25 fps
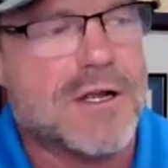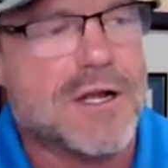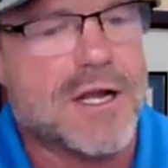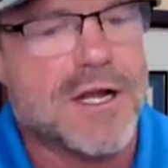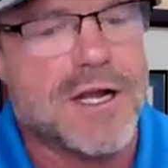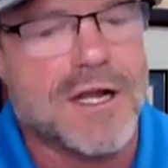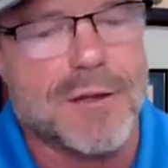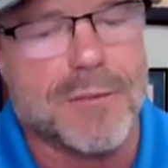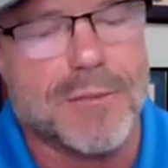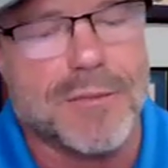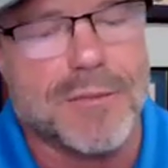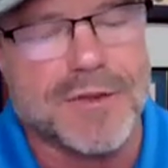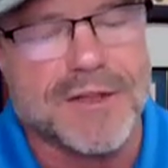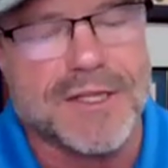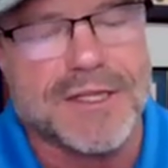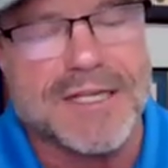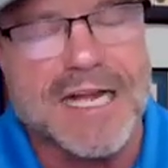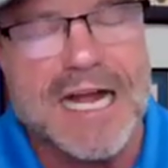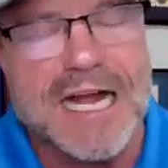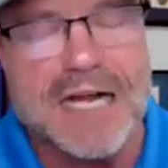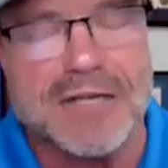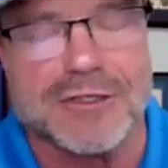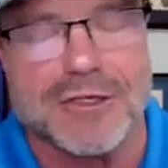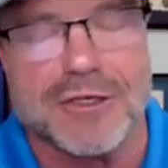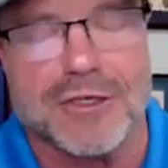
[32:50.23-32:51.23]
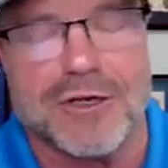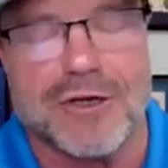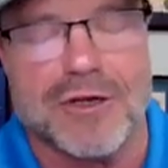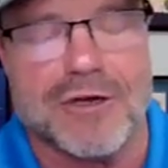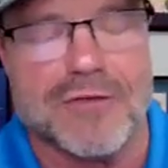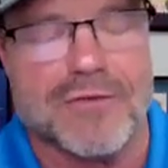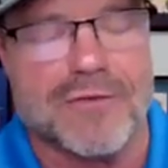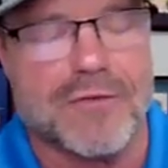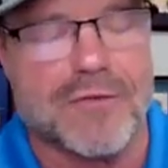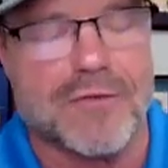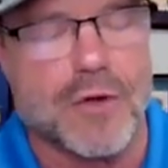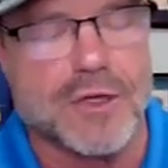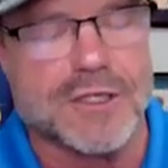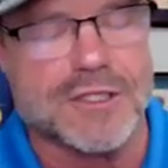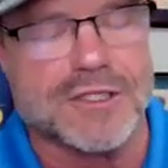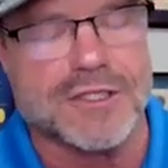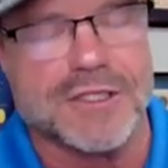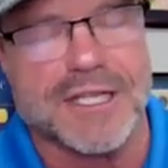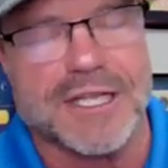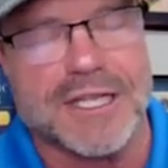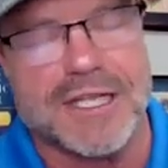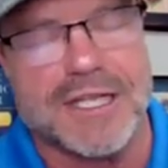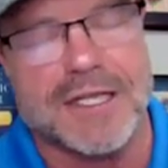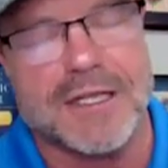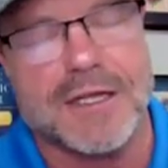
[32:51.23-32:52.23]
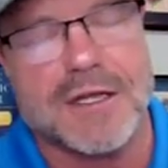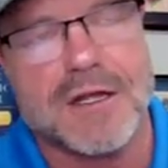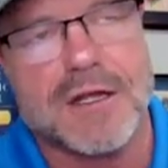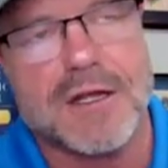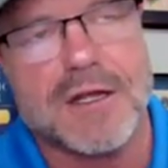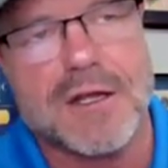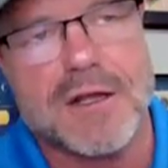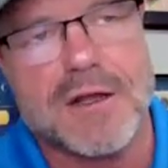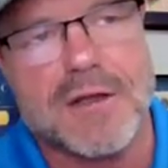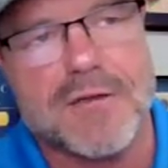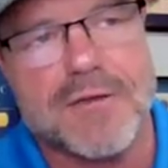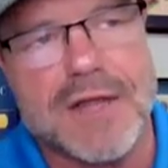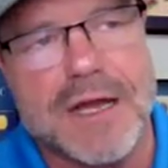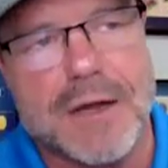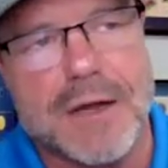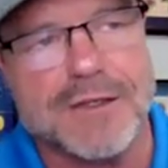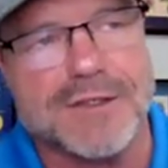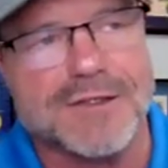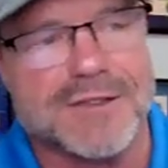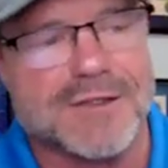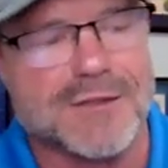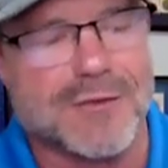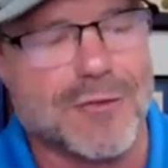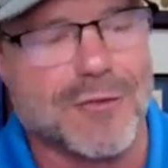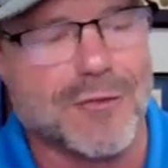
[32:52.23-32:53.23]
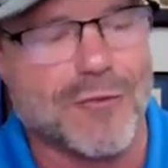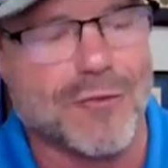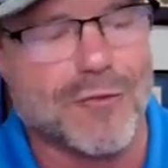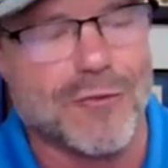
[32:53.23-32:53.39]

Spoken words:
But the doctor, fortunately, that was,